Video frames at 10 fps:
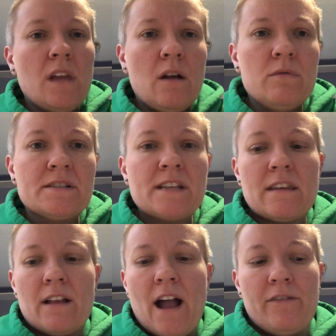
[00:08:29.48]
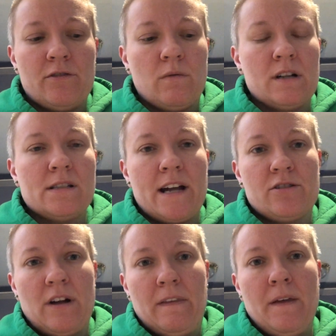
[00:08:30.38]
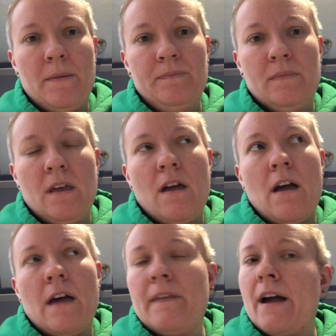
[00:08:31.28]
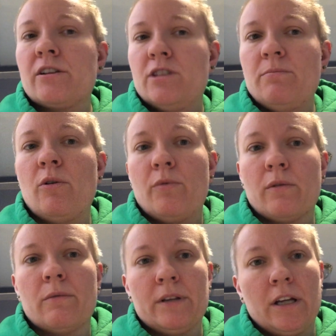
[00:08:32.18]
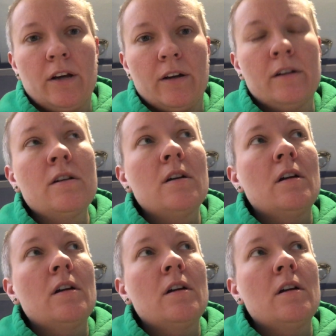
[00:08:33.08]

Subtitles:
I will say that afterwards I tried them, and they actually both were really good.